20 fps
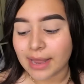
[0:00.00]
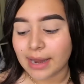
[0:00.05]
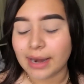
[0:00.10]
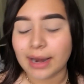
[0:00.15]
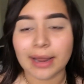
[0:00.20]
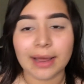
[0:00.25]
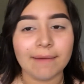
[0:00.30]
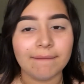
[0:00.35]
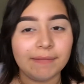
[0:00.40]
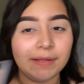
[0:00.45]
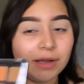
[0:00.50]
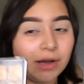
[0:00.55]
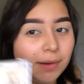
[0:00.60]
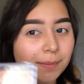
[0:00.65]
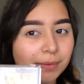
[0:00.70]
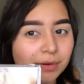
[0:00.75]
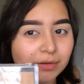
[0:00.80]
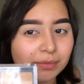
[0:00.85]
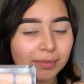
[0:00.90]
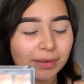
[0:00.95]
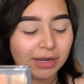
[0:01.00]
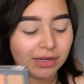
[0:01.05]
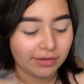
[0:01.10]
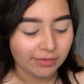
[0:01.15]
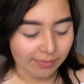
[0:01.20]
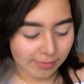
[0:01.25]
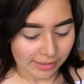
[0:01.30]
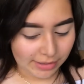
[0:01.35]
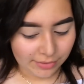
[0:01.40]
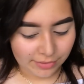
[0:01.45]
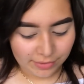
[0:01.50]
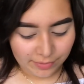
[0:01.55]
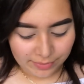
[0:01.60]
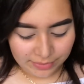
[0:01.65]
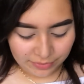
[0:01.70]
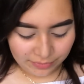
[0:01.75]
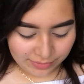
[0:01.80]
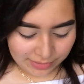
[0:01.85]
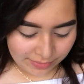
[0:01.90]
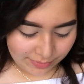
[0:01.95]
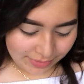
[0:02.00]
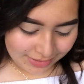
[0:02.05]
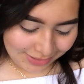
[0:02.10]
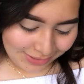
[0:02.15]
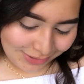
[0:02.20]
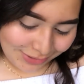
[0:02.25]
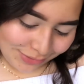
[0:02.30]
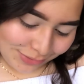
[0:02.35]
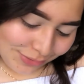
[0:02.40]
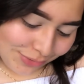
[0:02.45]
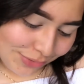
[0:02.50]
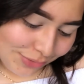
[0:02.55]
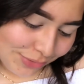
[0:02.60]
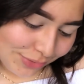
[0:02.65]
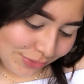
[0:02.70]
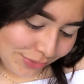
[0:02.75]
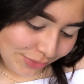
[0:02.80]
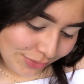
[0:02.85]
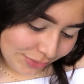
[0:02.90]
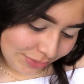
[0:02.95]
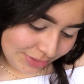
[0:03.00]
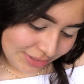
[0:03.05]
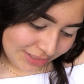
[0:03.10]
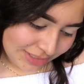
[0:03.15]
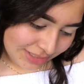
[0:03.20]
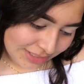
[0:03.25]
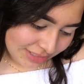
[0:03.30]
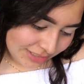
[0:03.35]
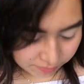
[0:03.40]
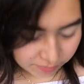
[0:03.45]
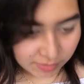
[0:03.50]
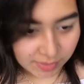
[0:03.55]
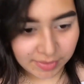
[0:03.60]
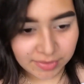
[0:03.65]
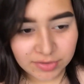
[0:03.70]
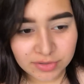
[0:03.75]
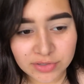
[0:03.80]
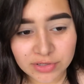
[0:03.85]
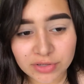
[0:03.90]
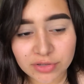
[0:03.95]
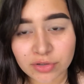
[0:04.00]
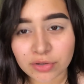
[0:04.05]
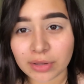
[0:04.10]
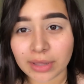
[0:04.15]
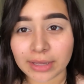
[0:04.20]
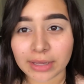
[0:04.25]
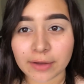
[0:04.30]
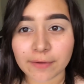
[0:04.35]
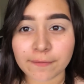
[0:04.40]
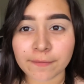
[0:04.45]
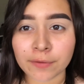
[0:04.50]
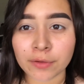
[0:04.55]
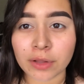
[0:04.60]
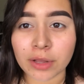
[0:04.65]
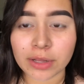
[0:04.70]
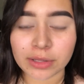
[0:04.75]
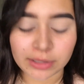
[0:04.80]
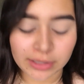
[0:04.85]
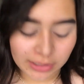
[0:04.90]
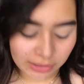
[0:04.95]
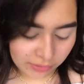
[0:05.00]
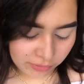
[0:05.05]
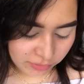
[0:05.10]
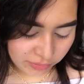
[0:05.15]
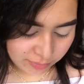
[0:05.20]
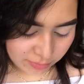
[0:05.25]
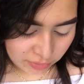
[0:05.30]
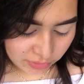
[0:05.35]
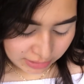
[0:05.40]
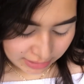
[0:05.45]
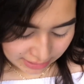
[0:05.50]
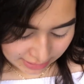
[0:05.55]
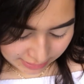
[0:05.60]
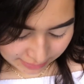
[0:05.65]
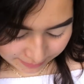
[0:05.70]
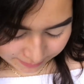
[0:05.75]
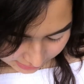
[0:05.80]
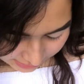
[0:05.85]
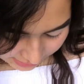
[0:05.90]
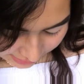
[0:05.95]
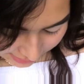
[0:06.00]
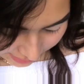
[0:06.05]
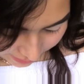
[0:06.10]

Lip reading: and I have the Copper Spice, but I don't know which one I want to use. Maybe I should just do like a full-on yellow smoky eye. Yeah,